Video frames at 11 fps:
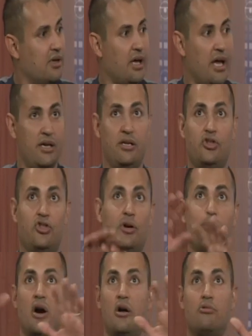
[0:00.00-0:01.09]
and he's
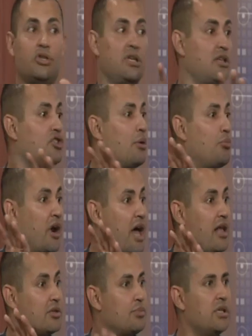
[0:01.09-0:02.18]
somehow sitting somewhere
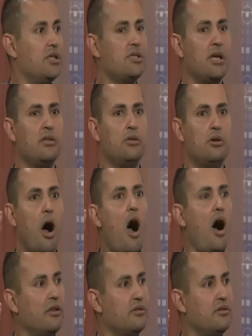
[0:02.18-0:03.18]
else, but he said God